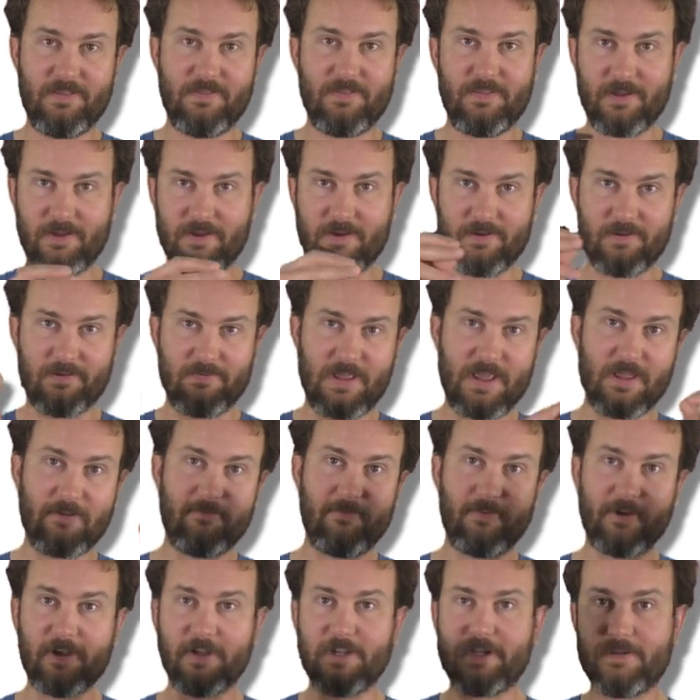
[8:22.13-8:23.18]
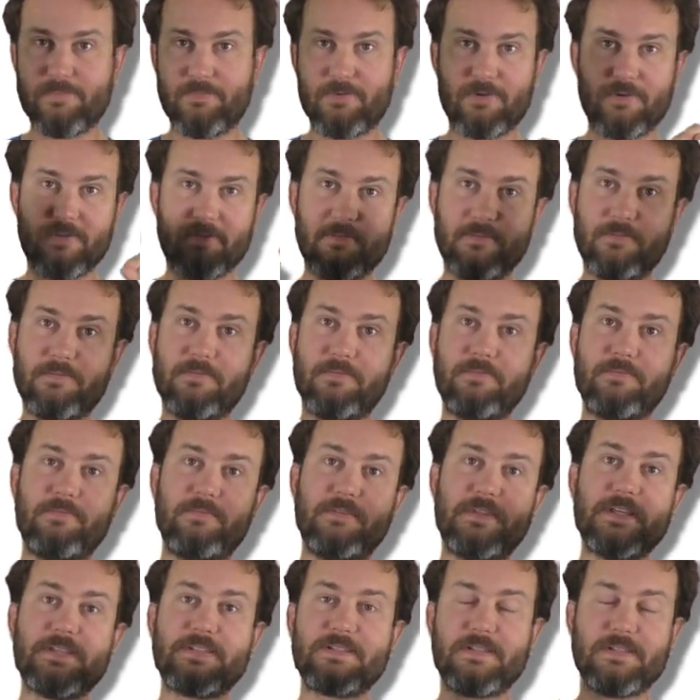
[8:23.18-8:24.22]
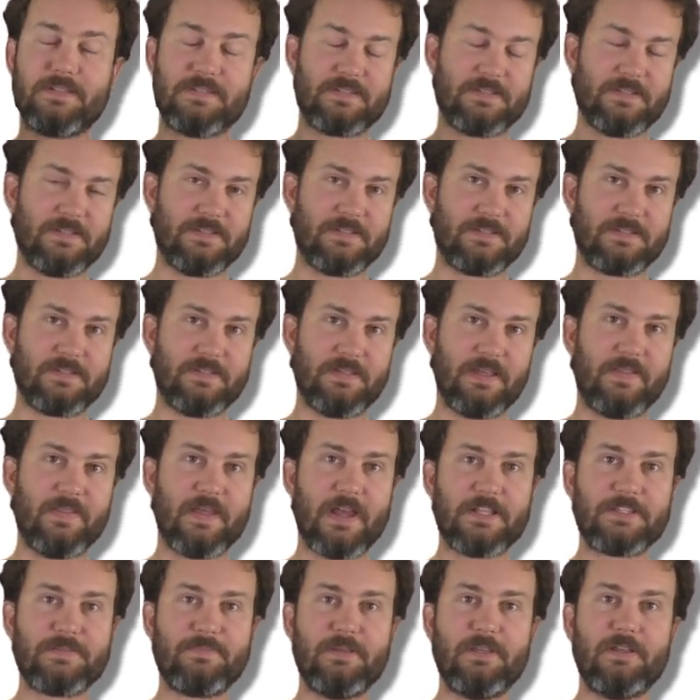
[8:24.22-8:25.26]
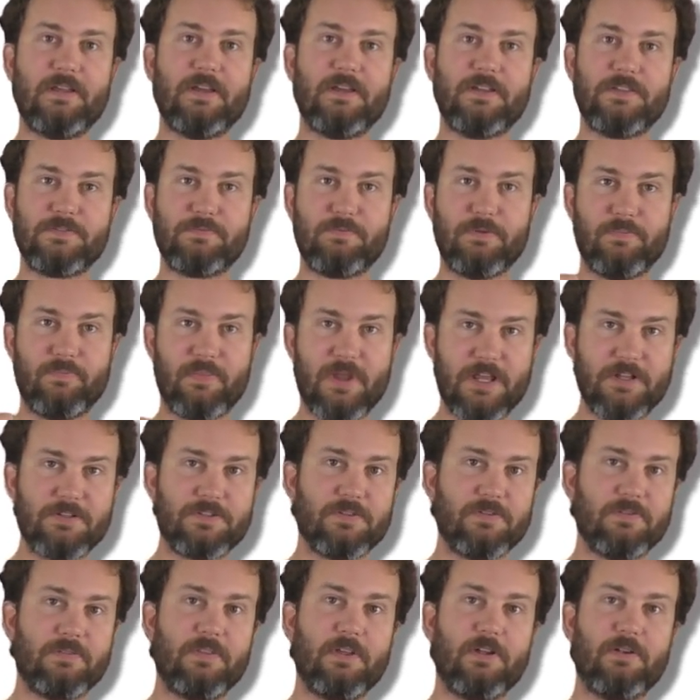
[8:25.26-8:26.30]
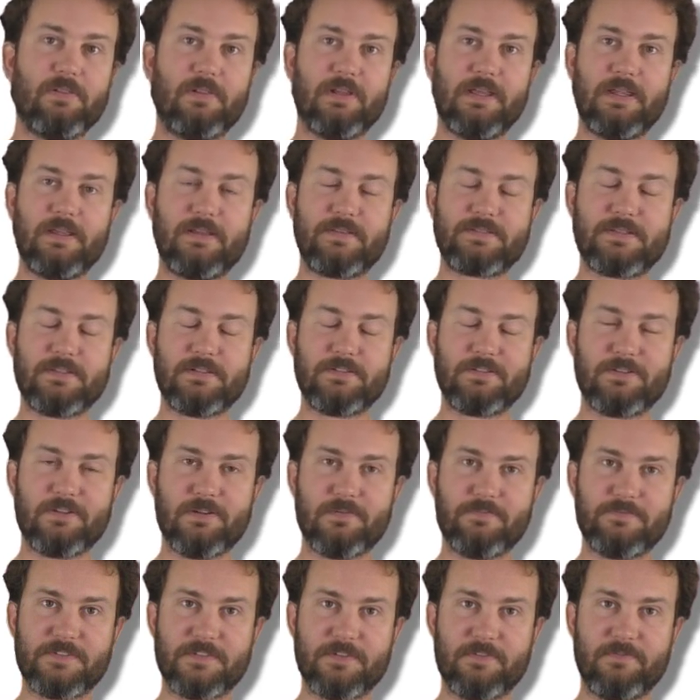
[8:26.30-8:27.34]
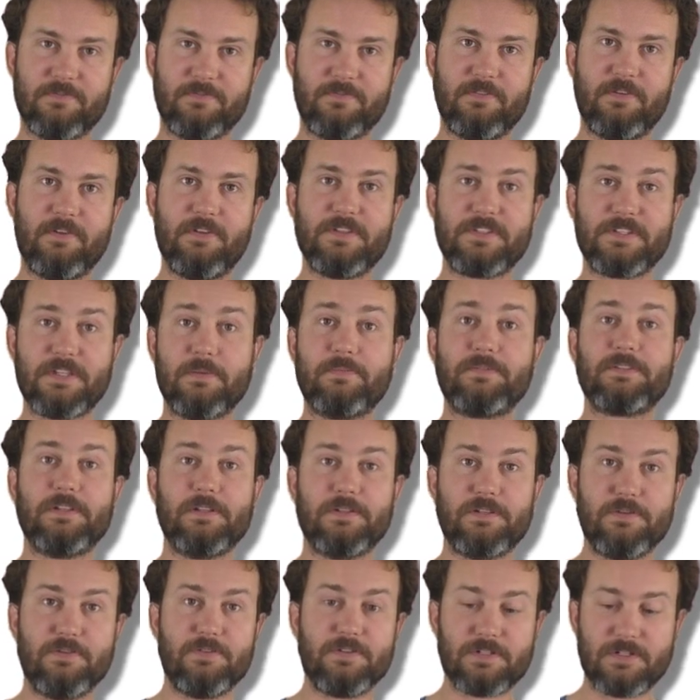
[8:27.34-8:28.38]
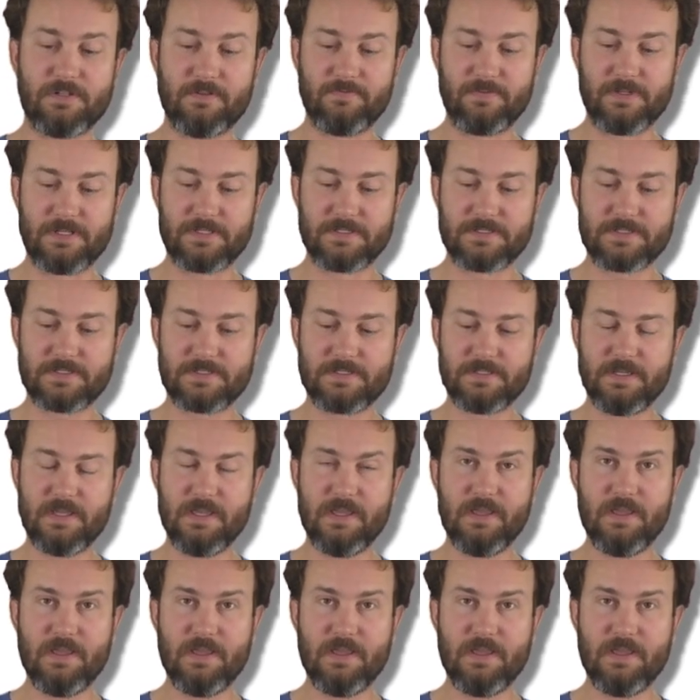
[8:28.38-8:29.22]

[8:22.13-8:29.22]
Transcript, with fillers: They're at variable distances, and that's because we measure their lengths in terms of substitution events.